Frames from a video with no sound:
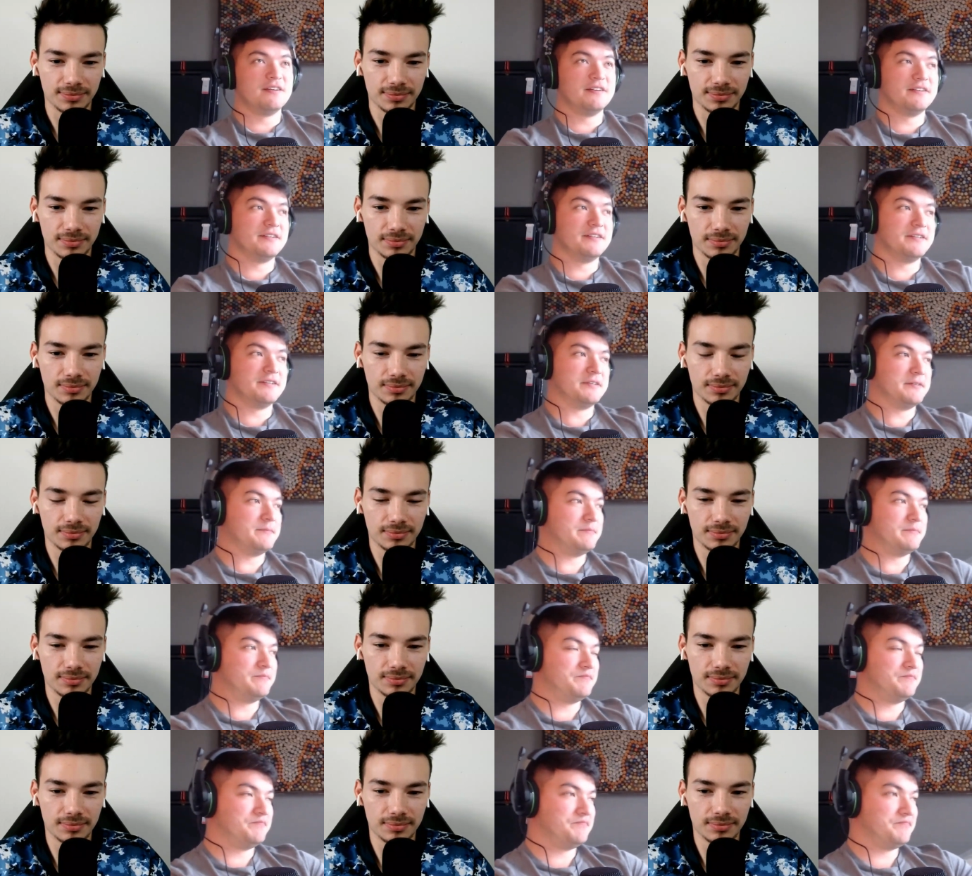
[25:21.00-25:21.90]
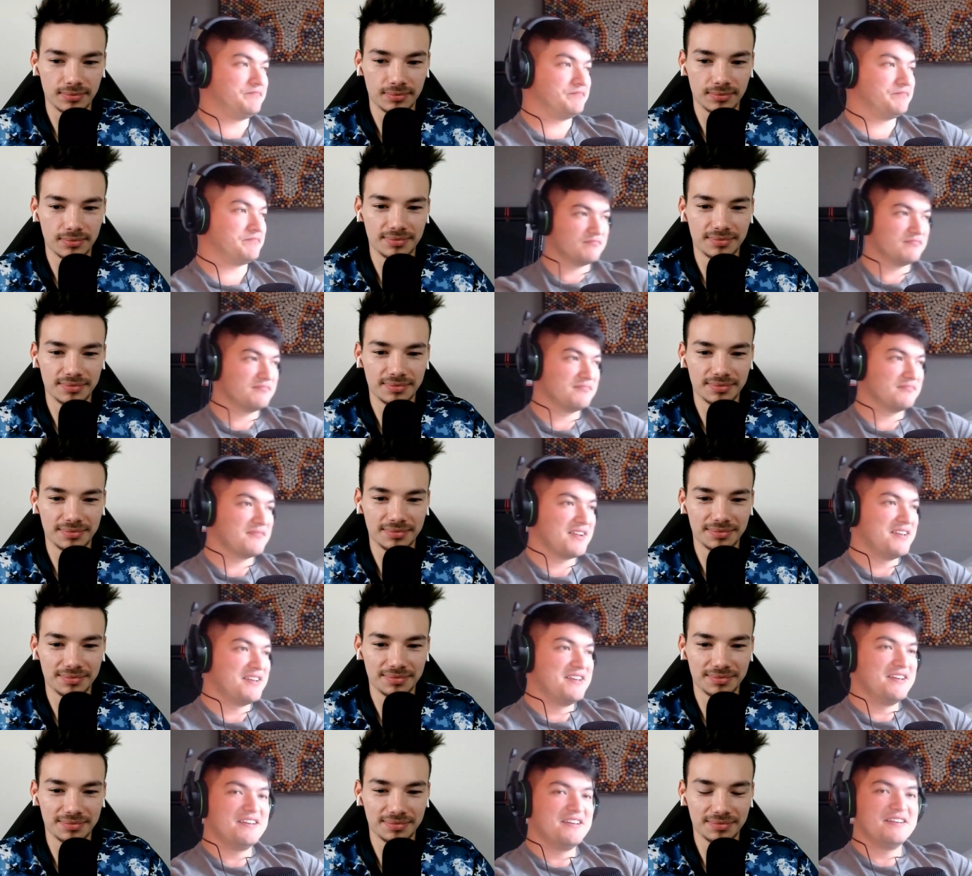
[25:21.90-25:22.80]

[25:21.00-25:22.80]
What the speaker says: Nobody speaks.